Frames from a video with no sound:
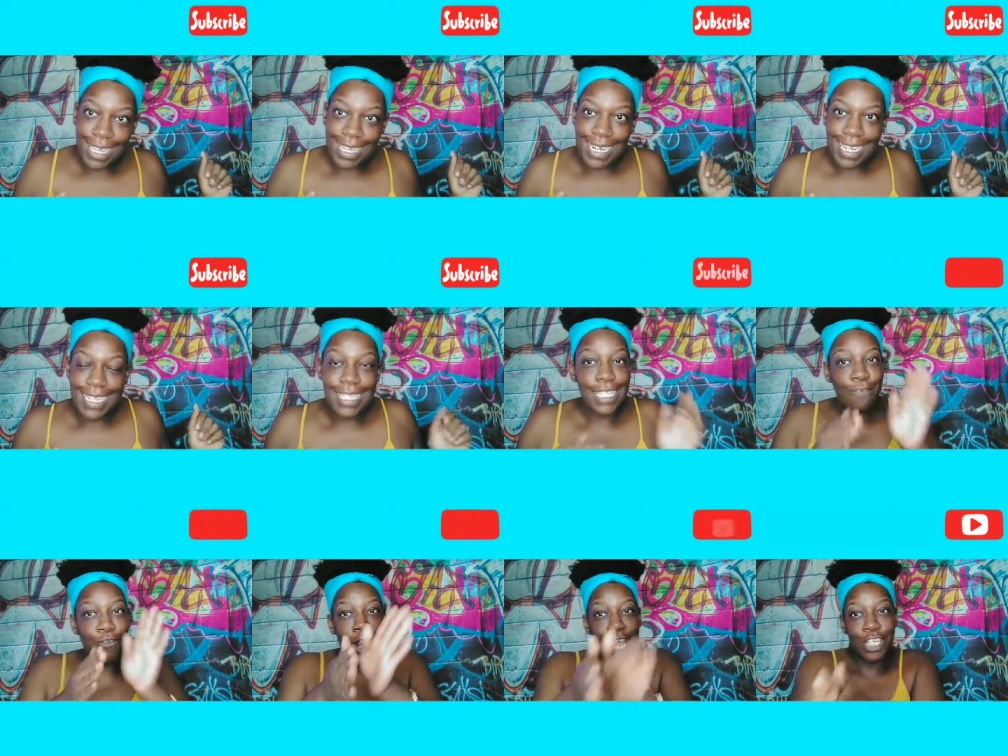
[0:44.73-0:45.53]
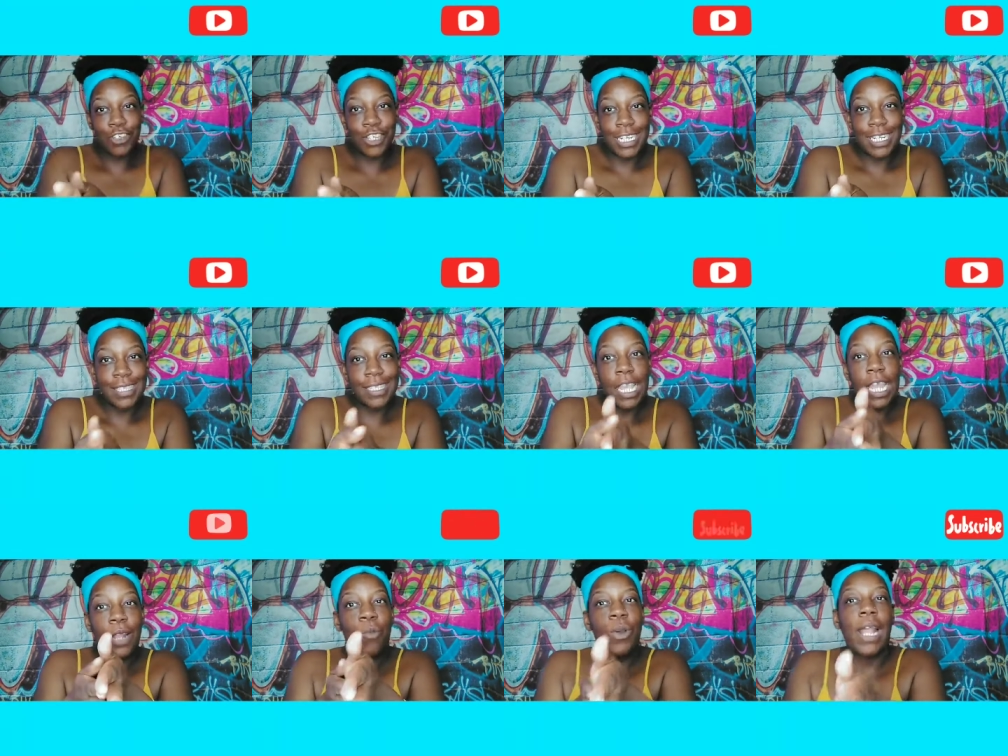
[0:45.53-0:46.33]
of goodies. If you're interested in
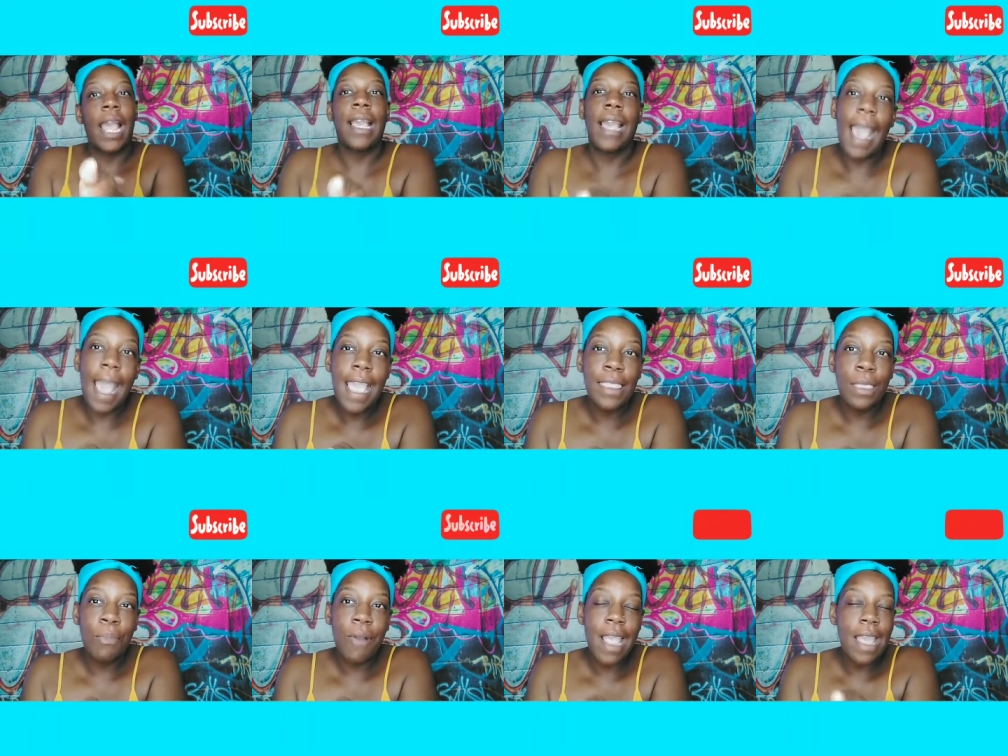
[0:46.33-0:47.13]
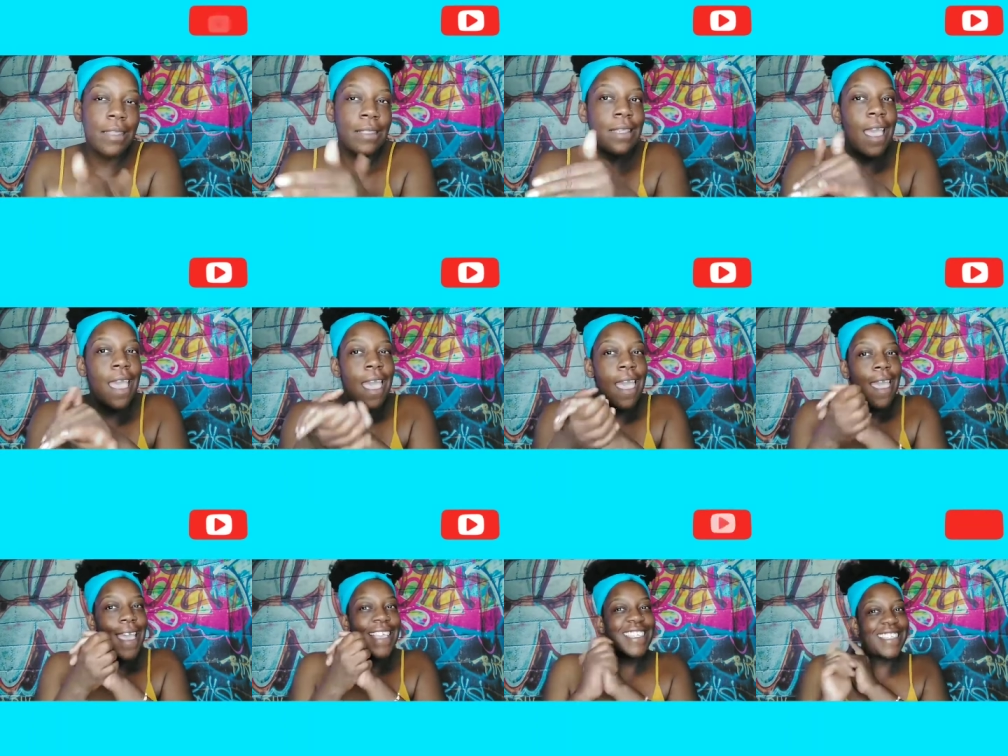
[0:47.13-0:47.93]
seeing what I got in the brands,
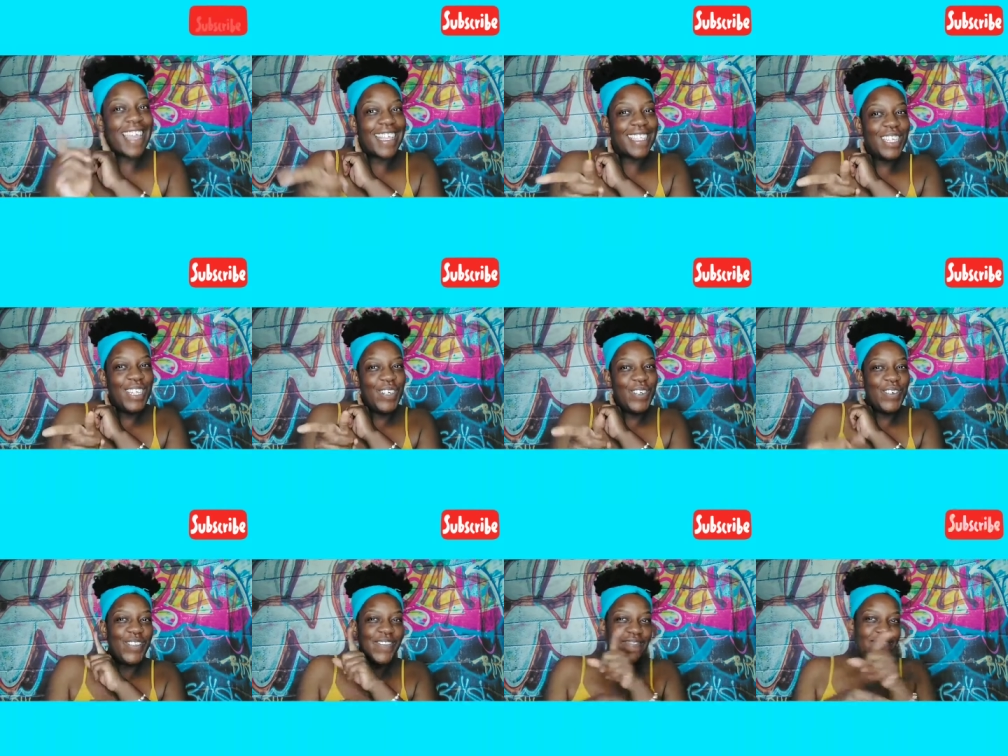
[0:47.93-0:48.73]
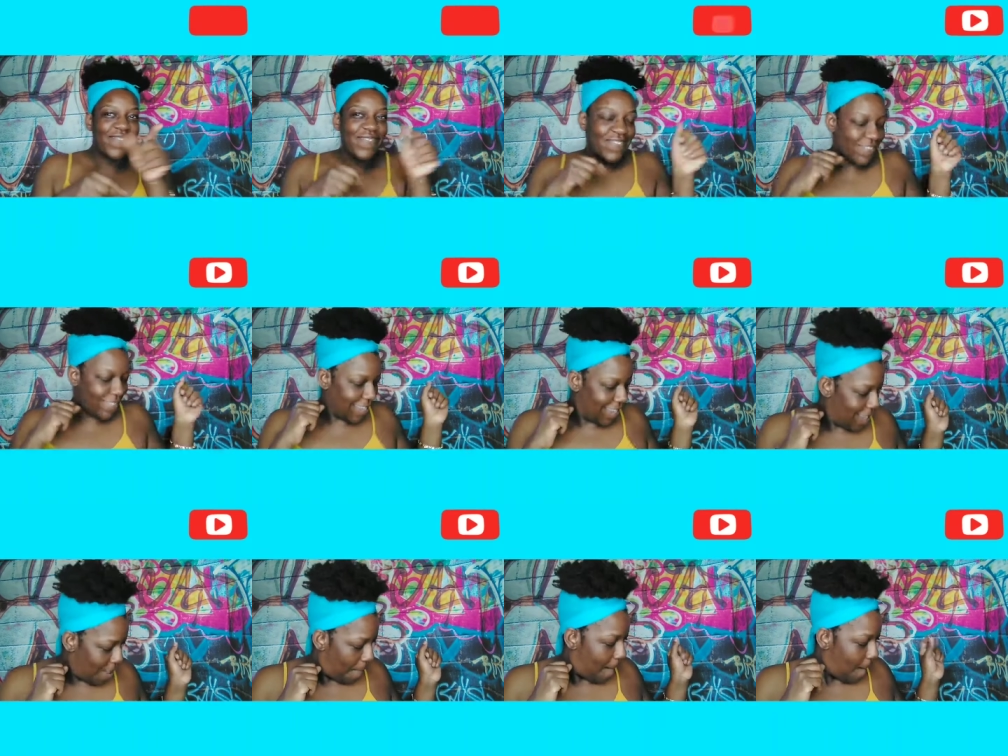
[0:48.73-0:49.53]
stay tuned.
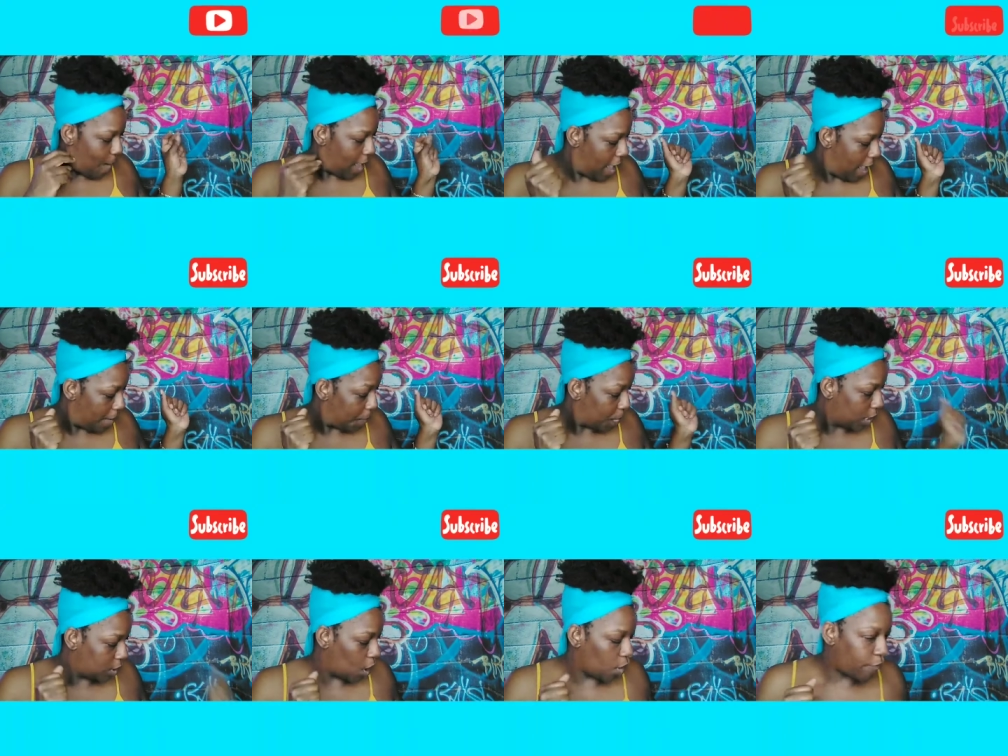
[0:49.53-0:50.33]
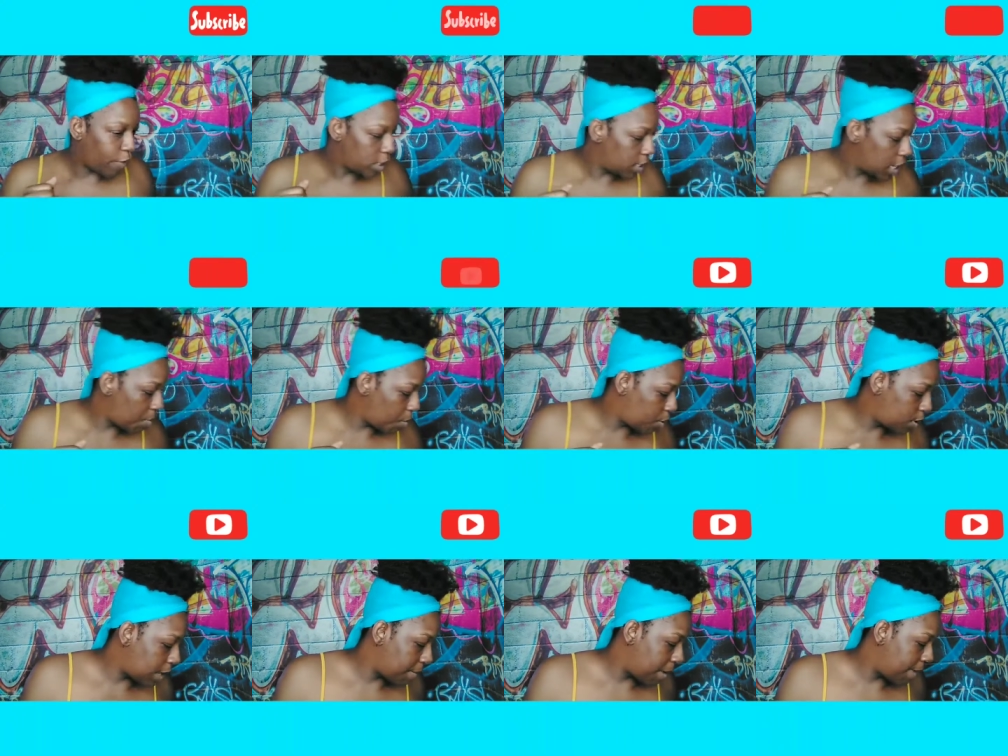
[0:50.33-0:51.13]
Okay, so the first thing I'm gonna
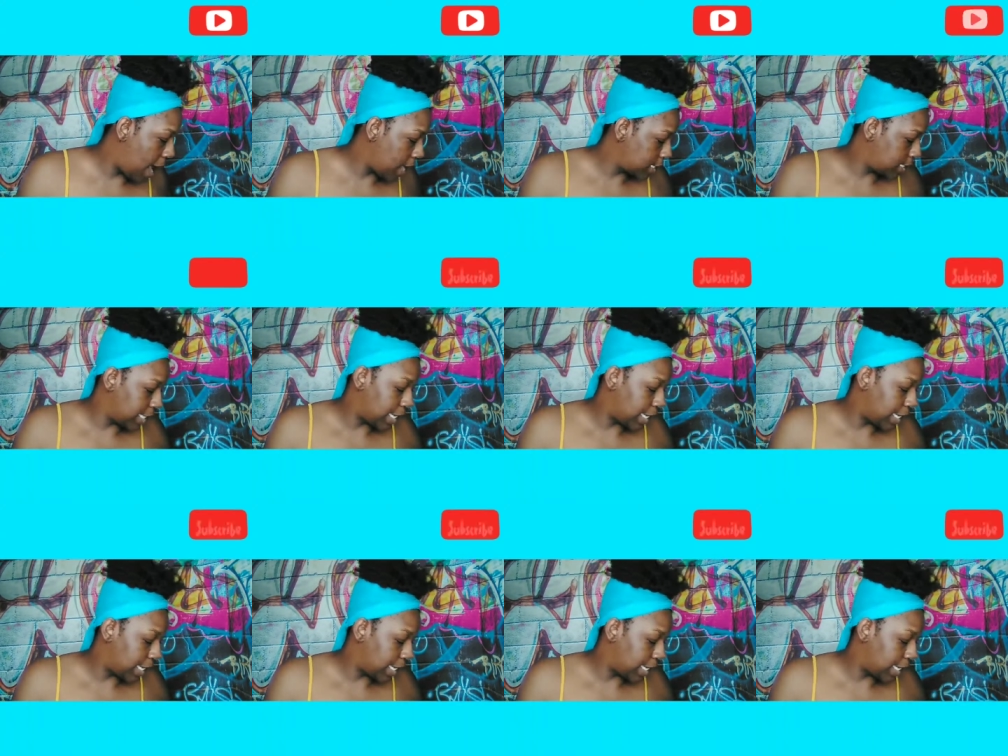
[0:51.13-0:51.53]
pull out my box